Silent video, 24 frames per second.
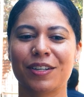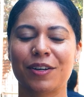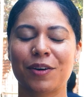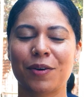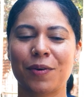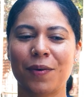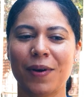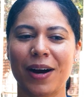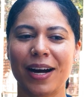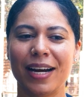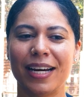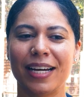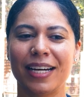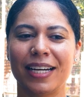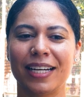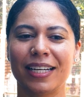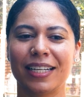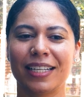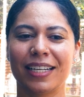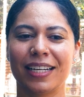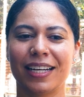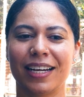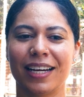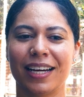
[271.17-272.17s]

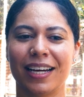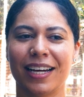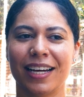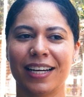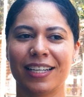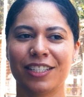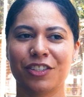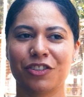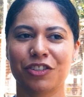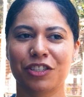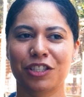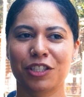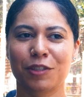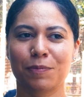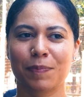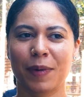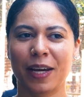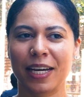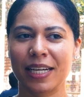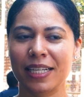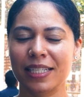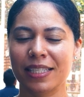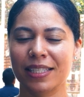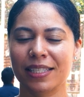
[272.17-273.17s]
quiet and just
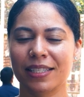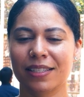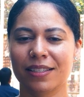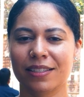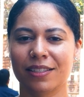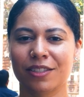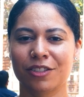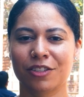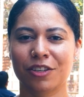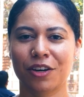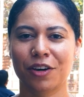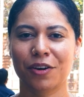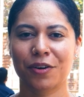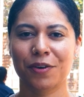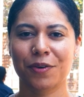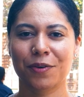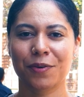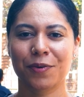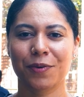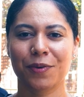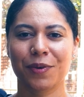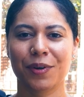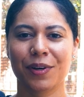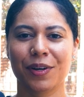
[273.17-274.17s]
space.
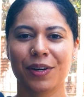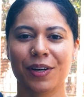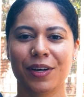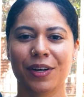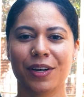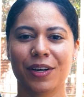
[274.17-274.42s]
So,